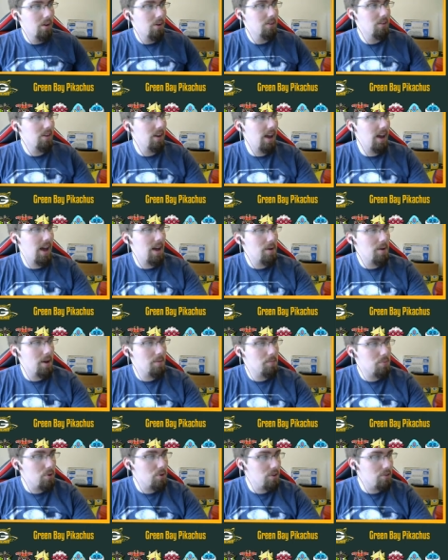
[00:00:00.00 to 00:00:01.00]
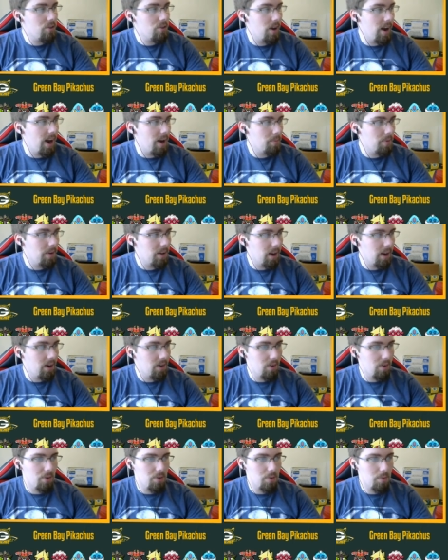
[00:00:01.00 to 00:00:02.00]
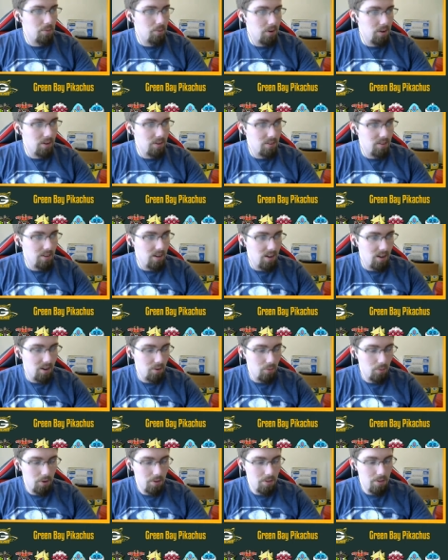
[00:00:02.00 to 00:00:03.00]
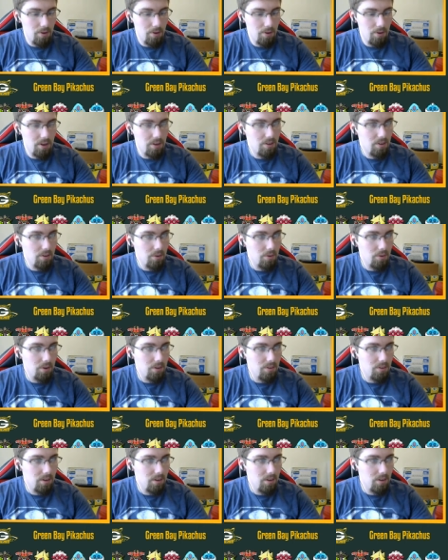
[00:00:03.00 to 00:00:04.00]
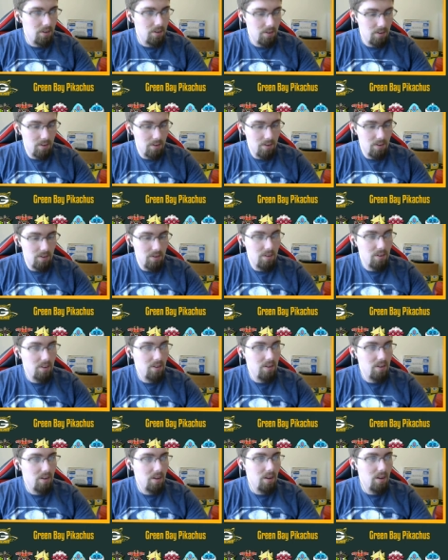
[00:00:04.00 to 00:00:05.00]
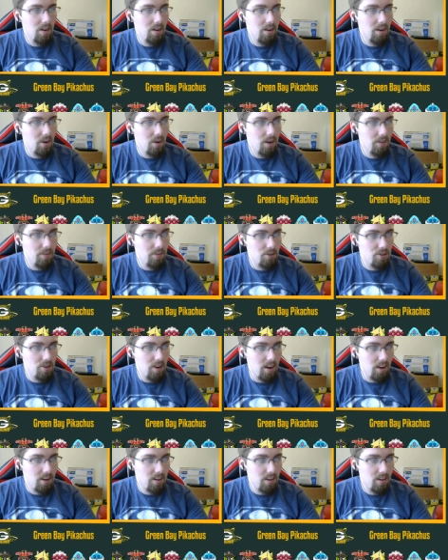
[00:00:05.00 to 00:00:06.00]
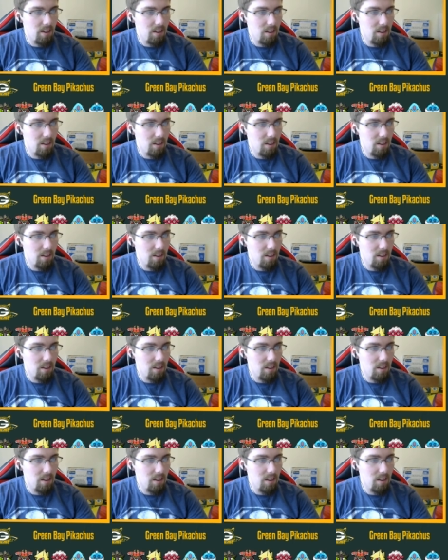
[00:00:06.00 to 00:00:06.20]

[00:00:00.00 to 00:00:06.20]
Wasn't, I, am pretty sure Adamant Gyarados was uh, 132, wasn't it? Now I have to check.